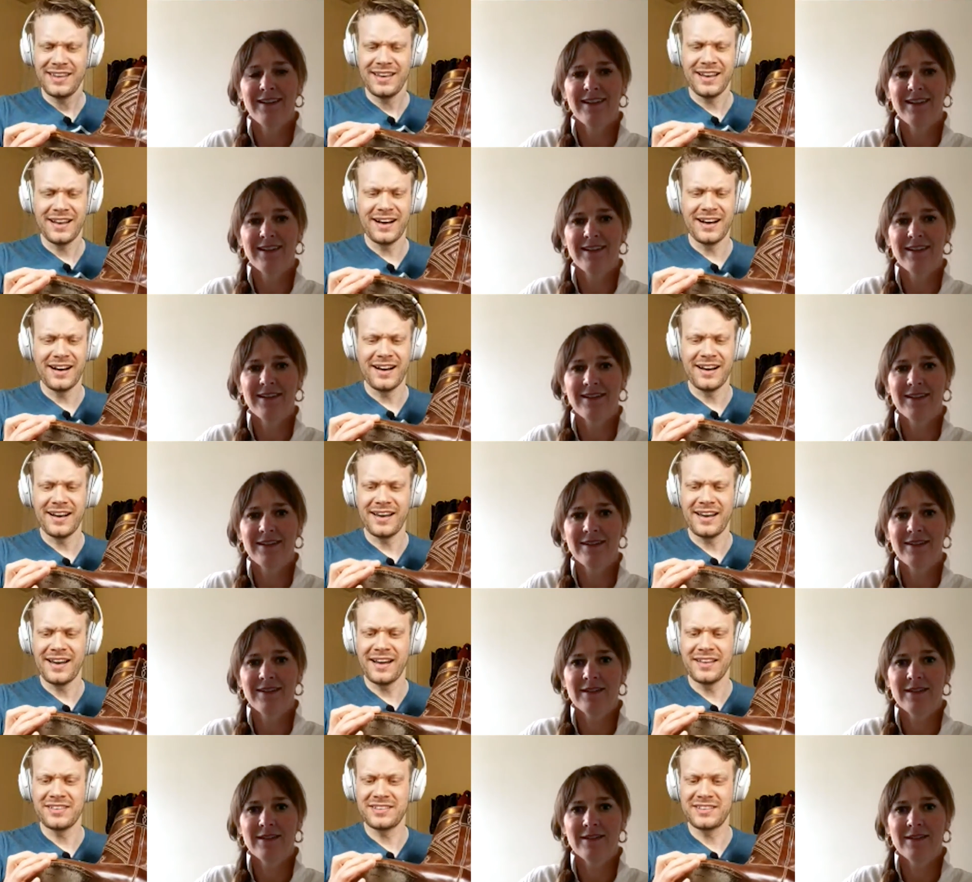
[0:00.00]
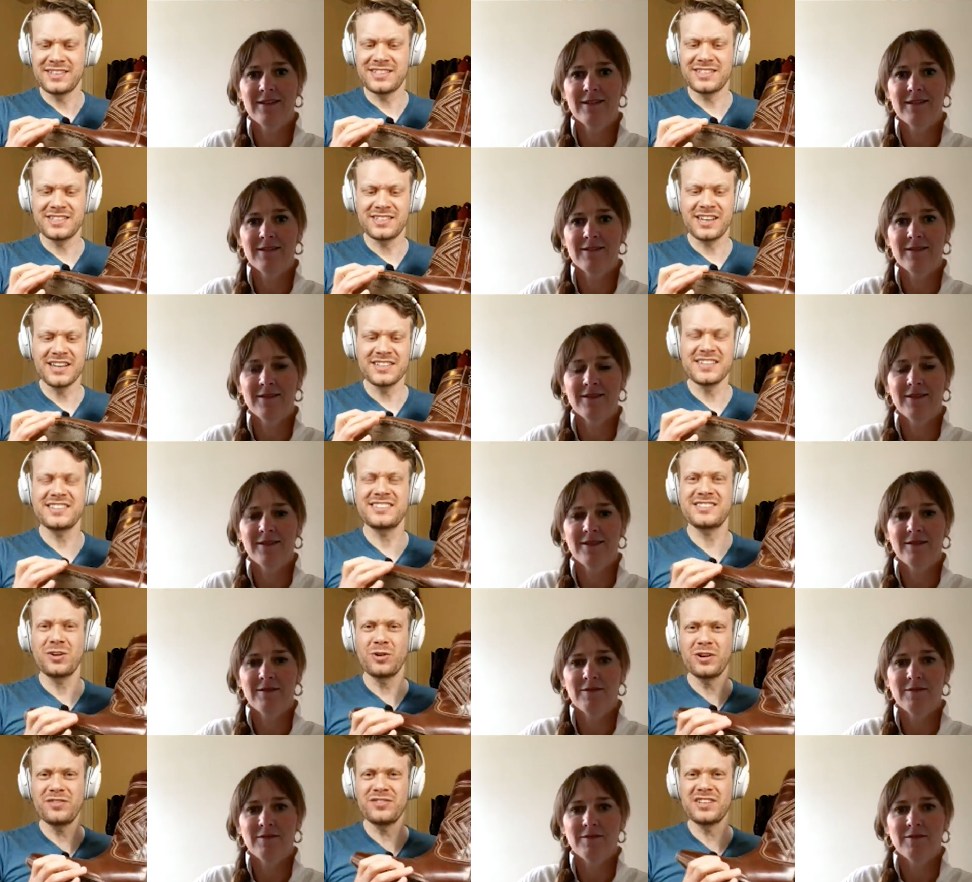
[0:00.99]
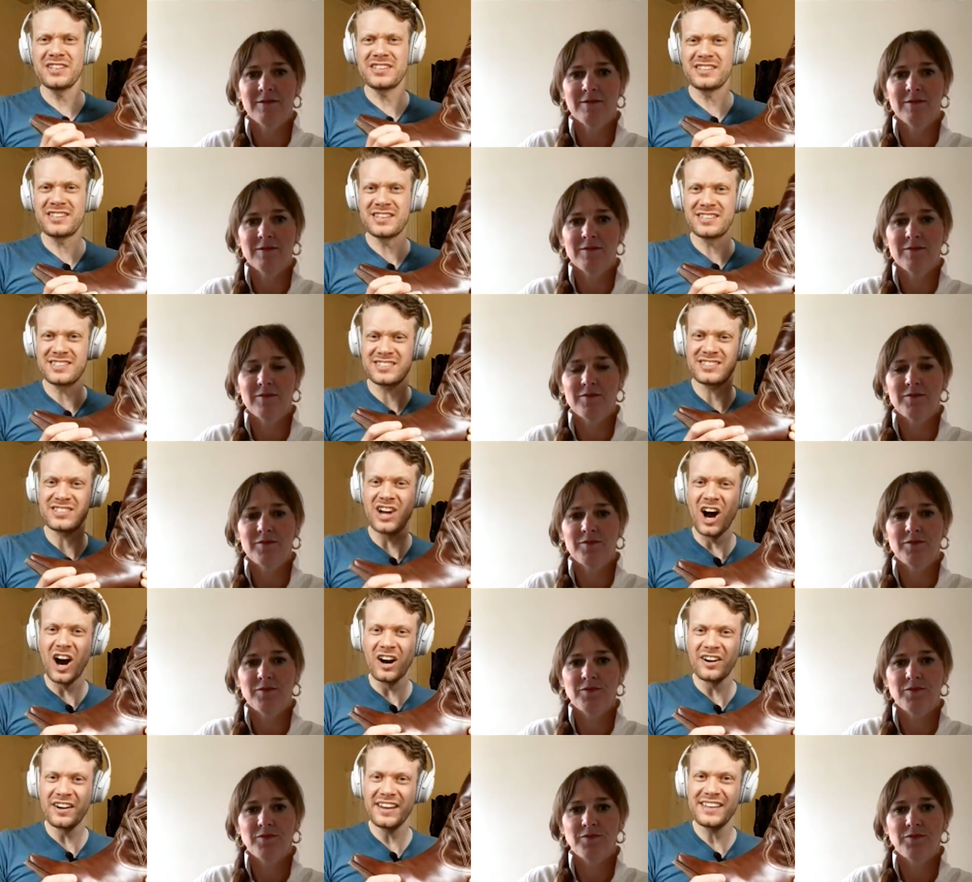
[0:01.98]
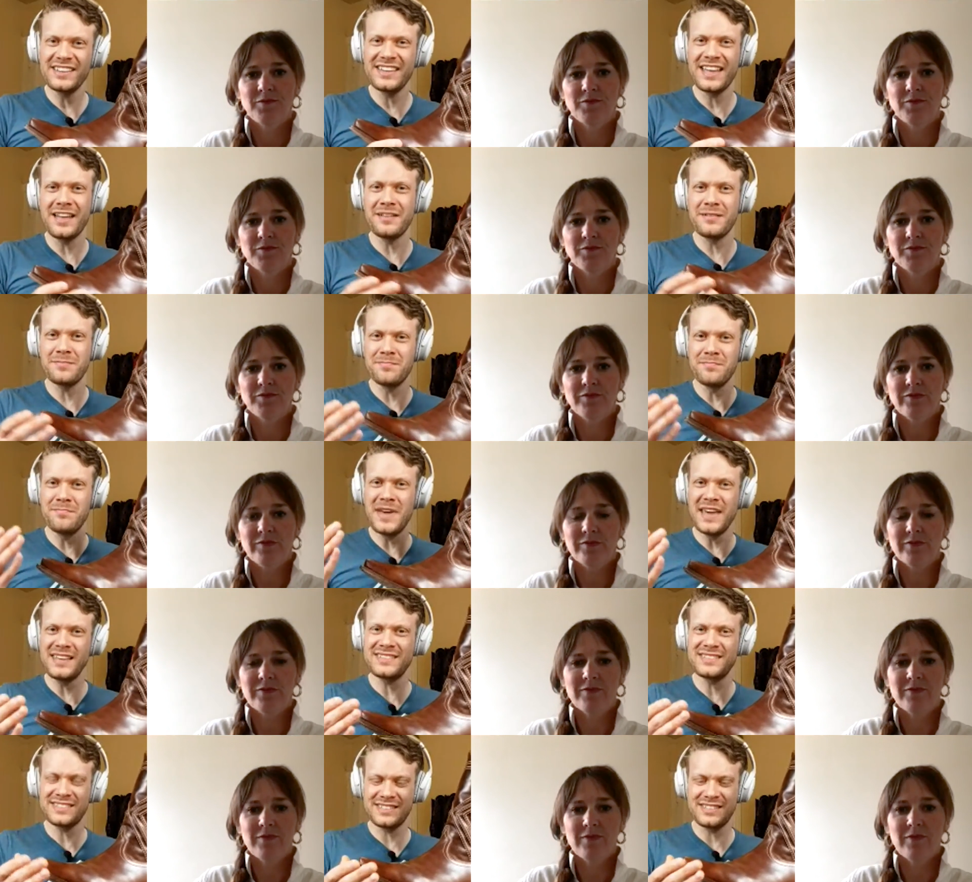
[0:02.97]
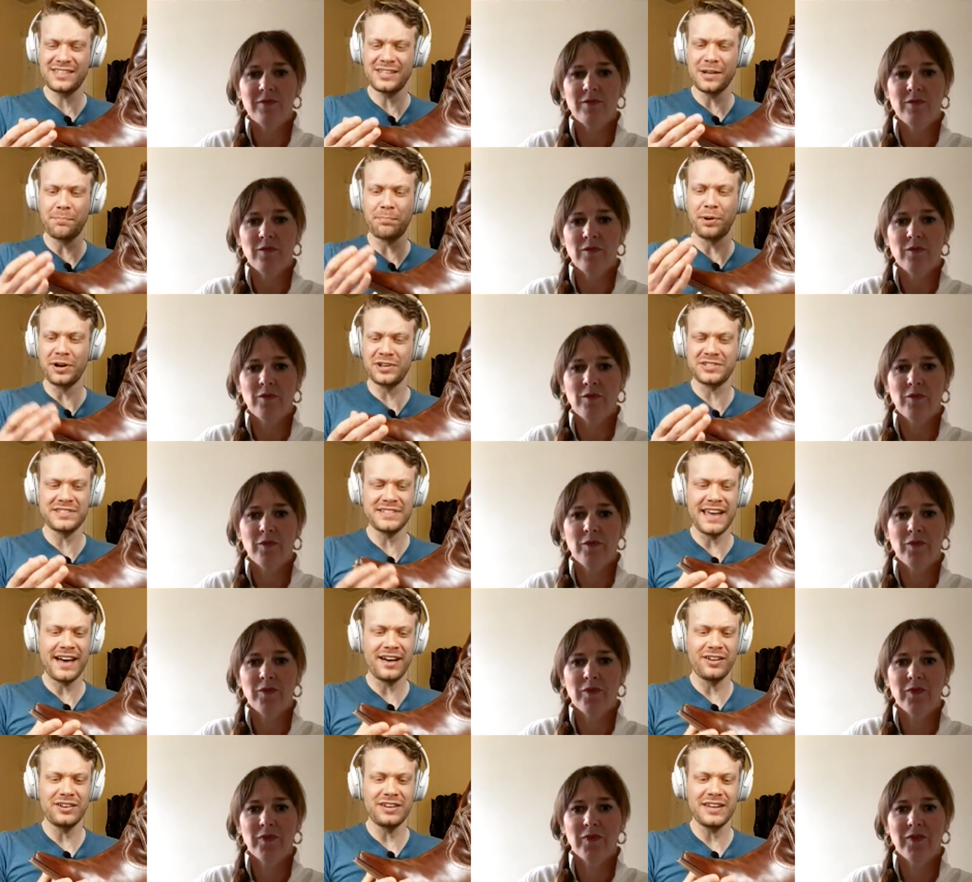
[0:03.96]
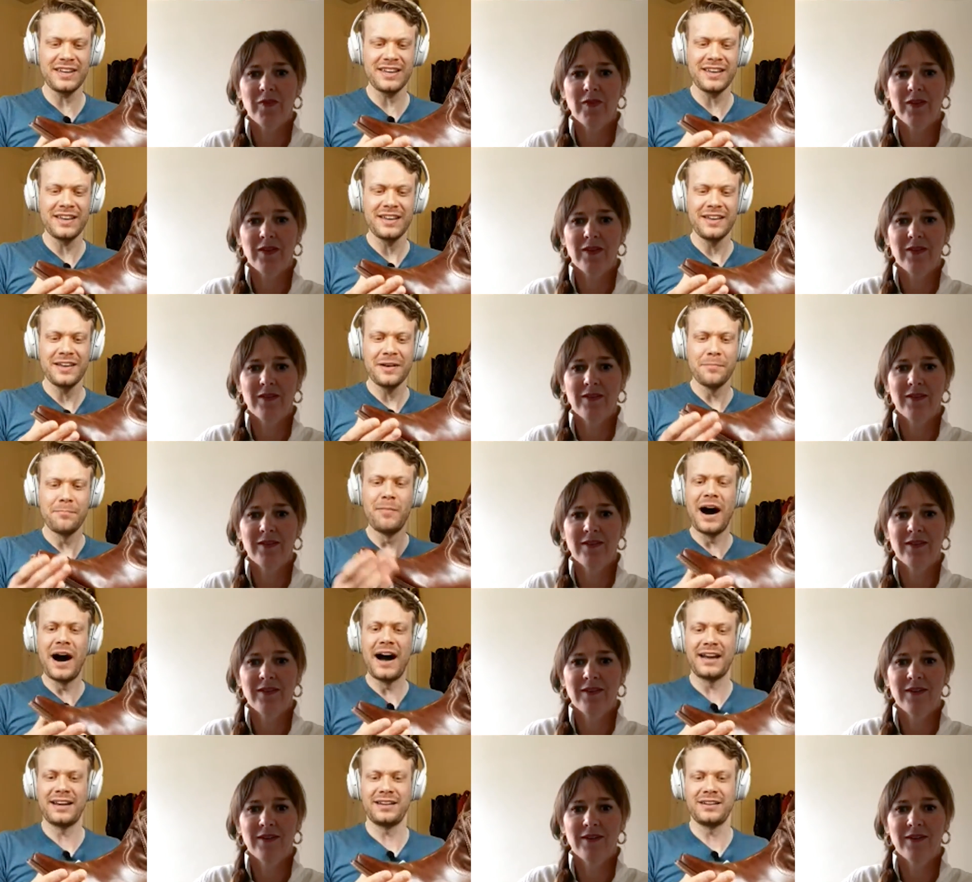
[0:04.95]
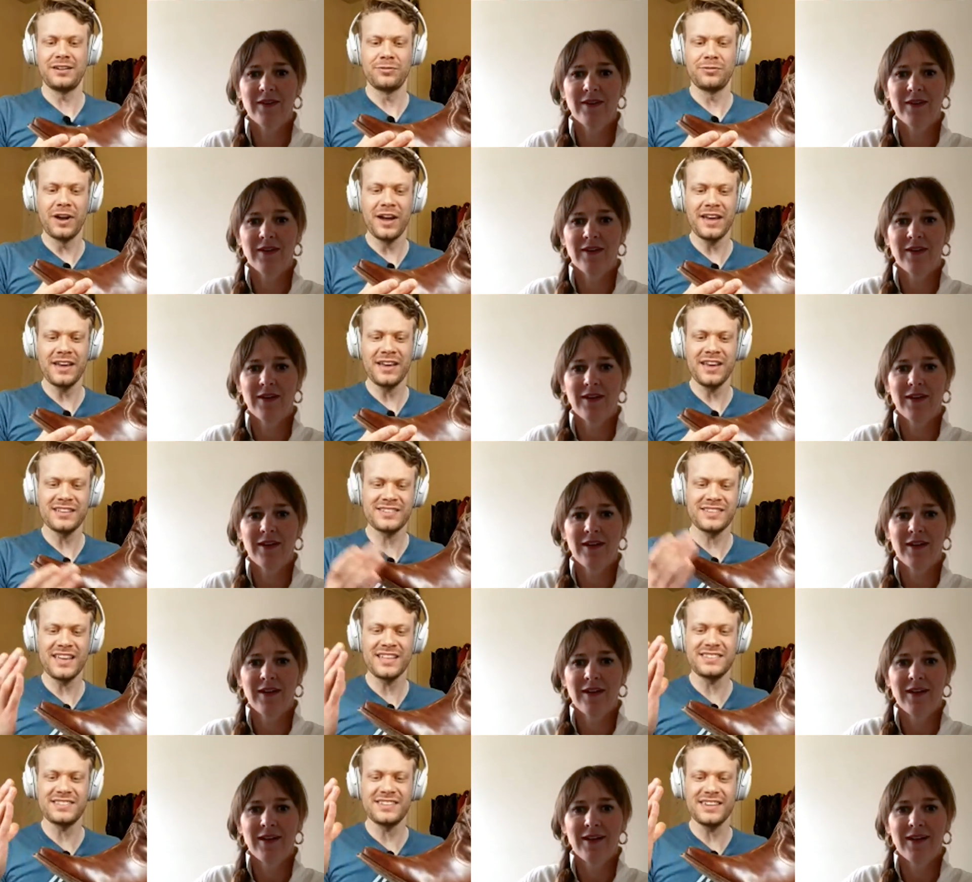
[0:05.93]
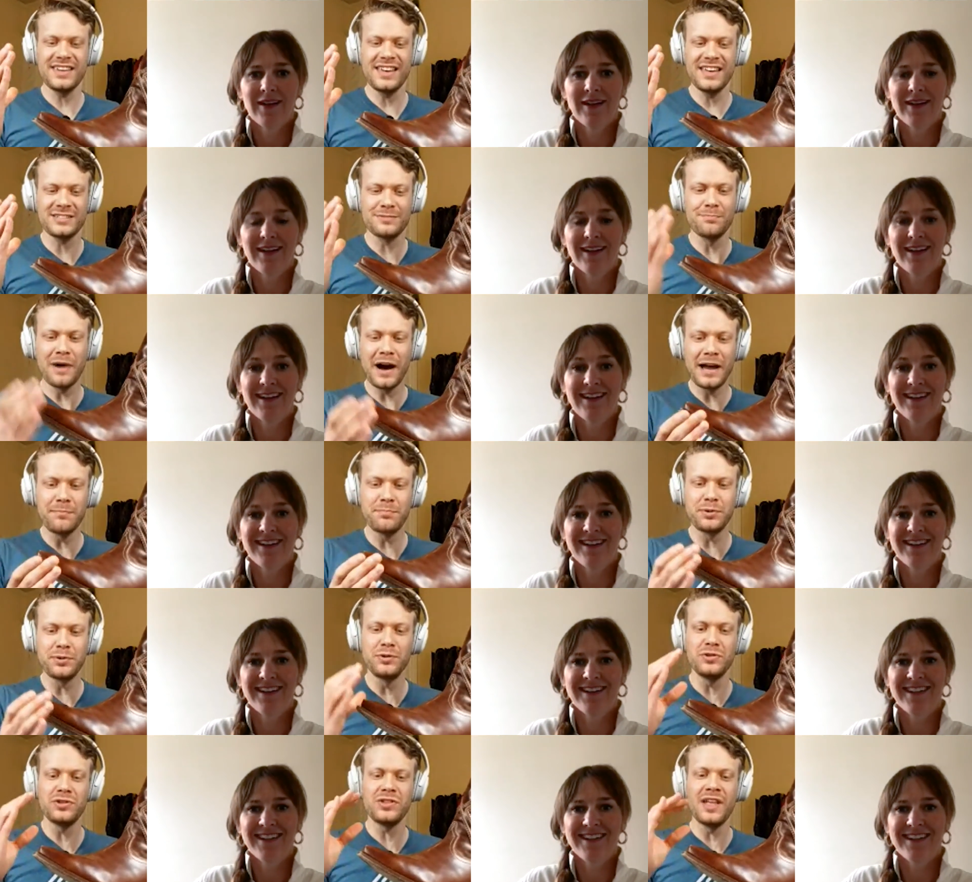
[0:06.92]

Speaker 1: because uh, it's, it's sort of the, the scarring that makes the personality mine, right? It's, it's, it's my boot.